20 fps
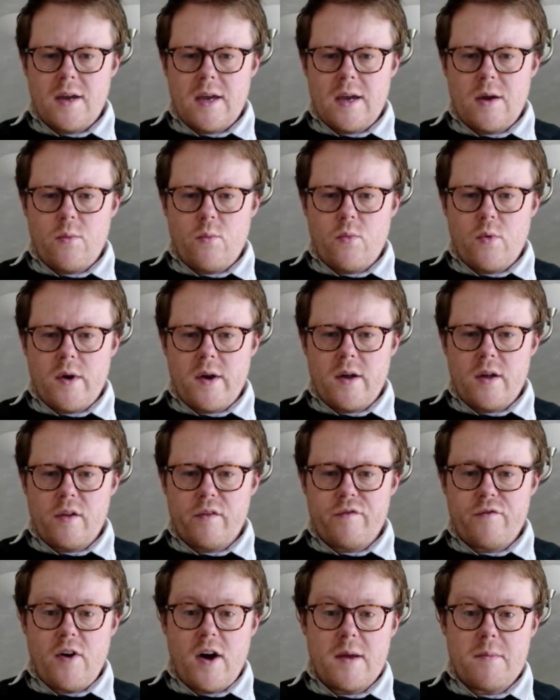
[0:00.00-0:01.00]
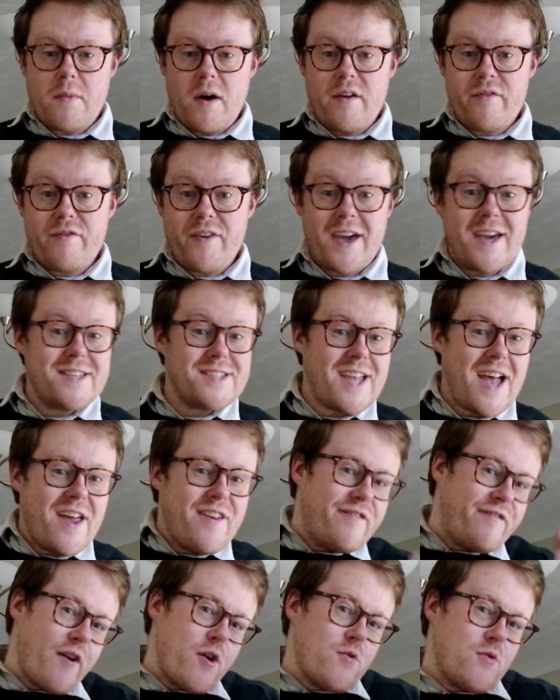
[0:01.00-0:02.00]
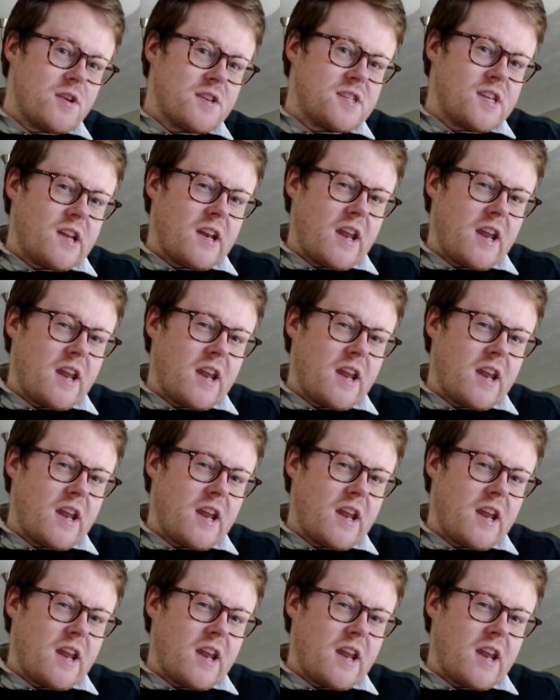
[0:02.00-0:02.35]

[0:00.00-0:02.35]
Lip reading: it will find my face and focus on